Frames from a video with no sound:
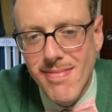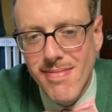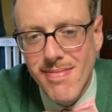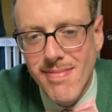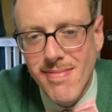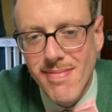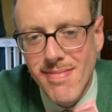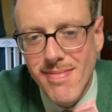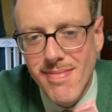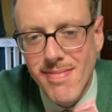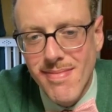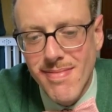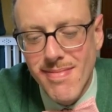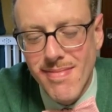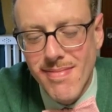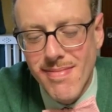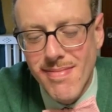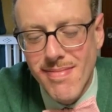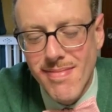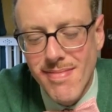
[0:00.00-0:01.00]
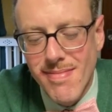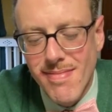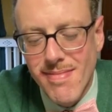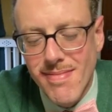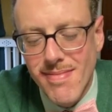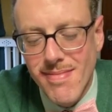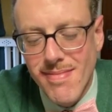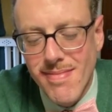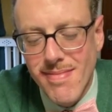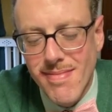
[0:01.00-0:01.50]

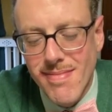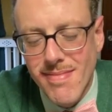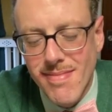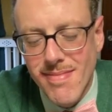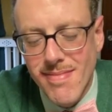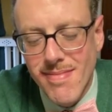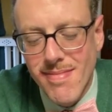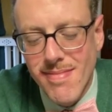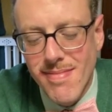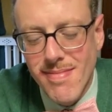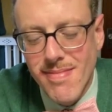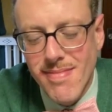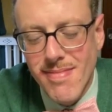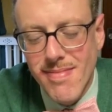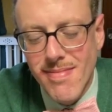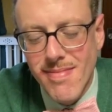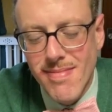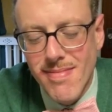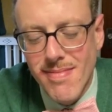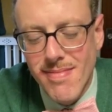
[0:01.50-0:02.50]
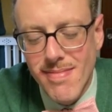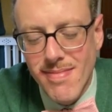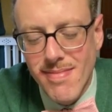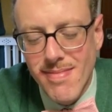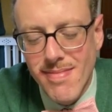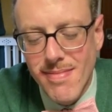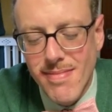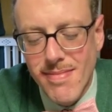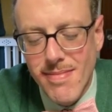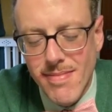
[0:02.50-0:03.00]

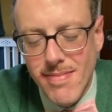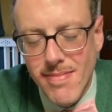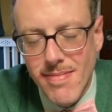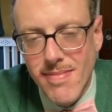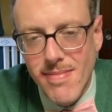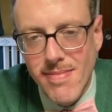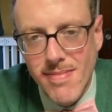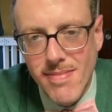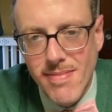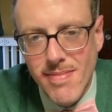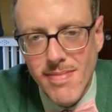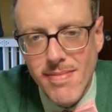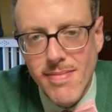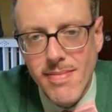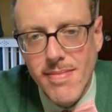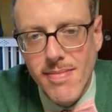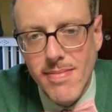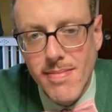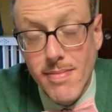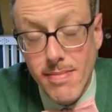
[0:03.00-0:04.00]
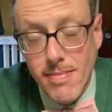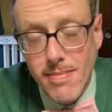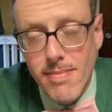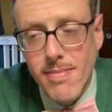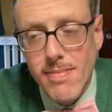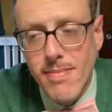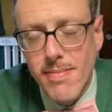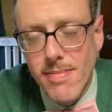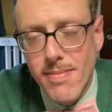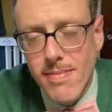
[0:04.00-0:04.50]

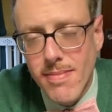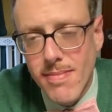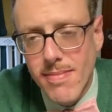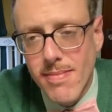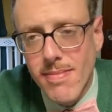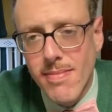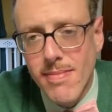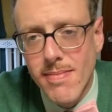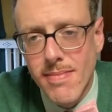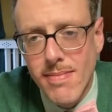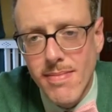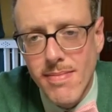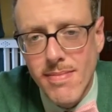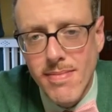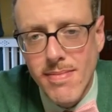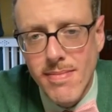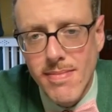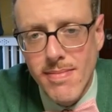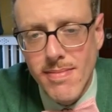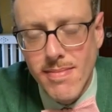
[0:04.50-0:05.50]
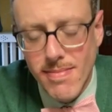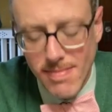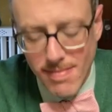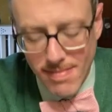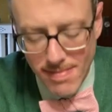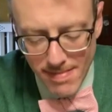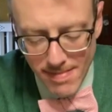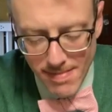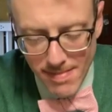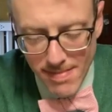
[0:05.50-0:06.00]

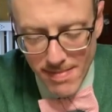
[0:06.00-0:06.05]
(not speaking)